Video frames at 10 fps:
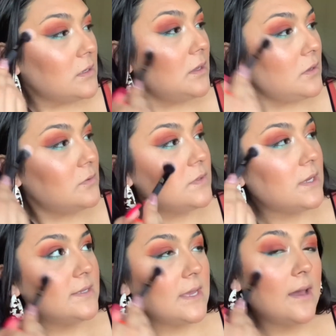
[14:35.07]
to use
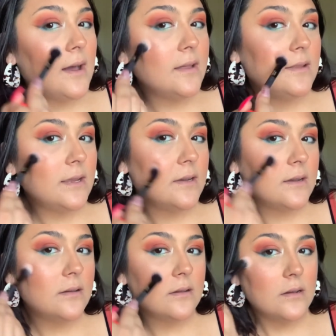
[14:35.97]
as a highlighter,
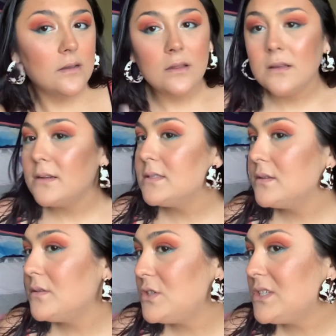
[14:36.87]
because
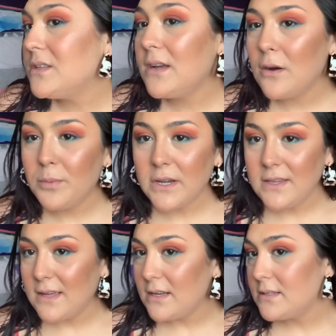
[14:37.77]
just look how pretty
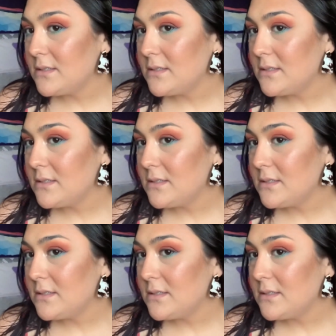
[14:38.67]
that is.